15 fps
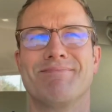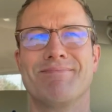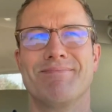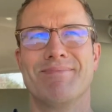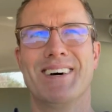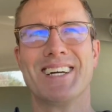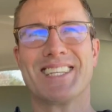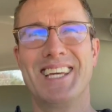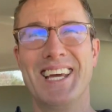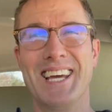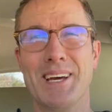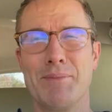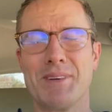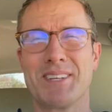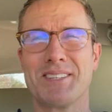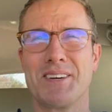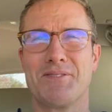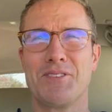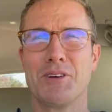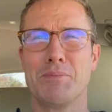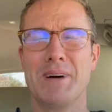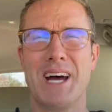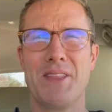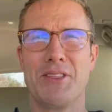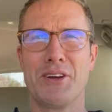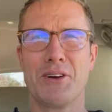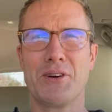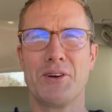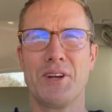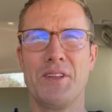I can't, because I feel bad.
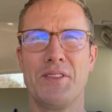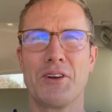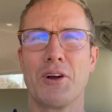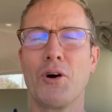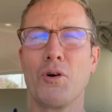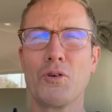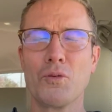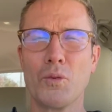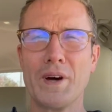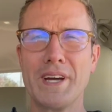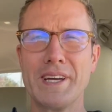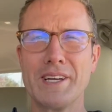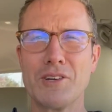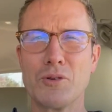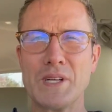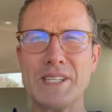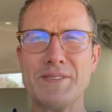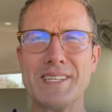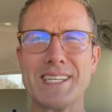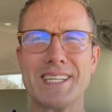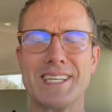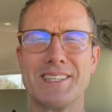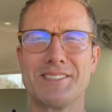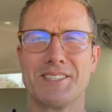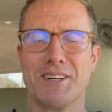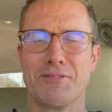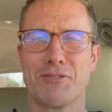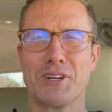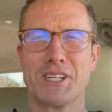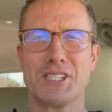They're in their own way grieving and
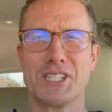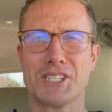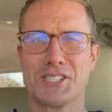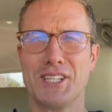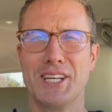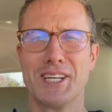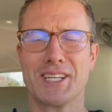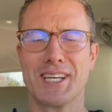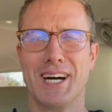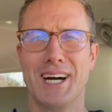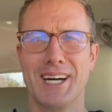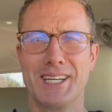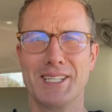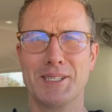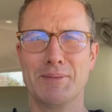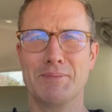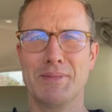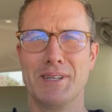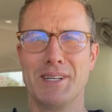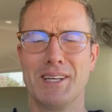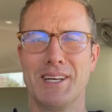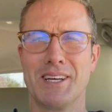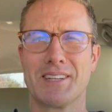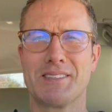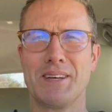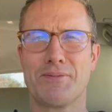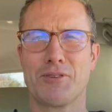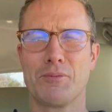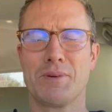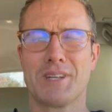suffering just like I am,
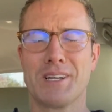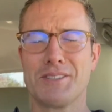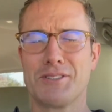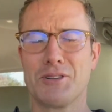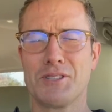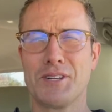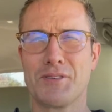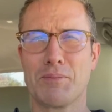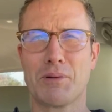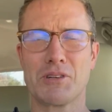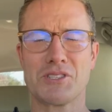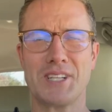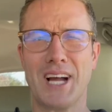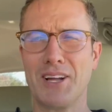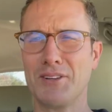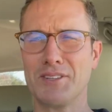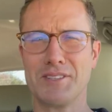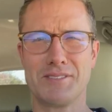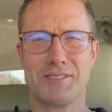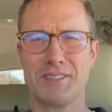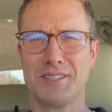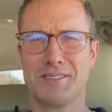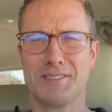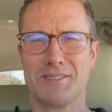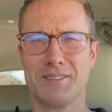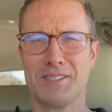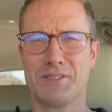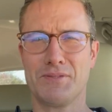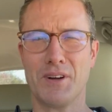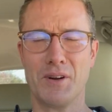except for because they're different personalities.
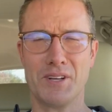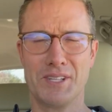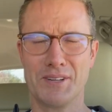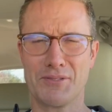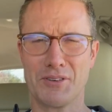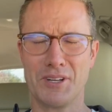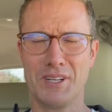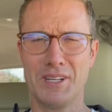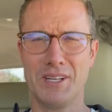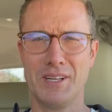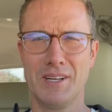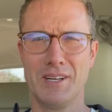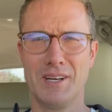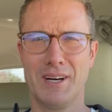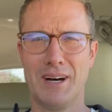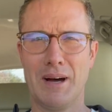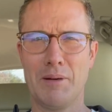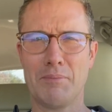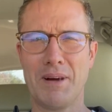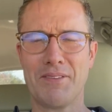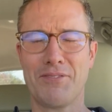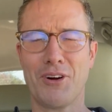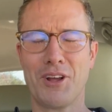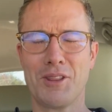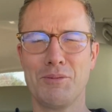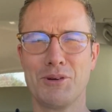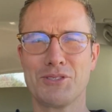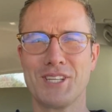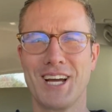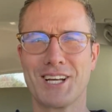It's very different. I'm by far the
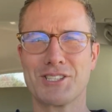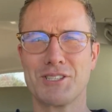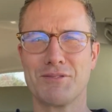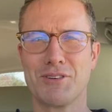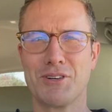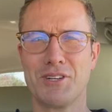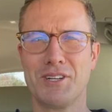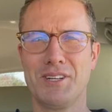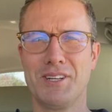most extroverted.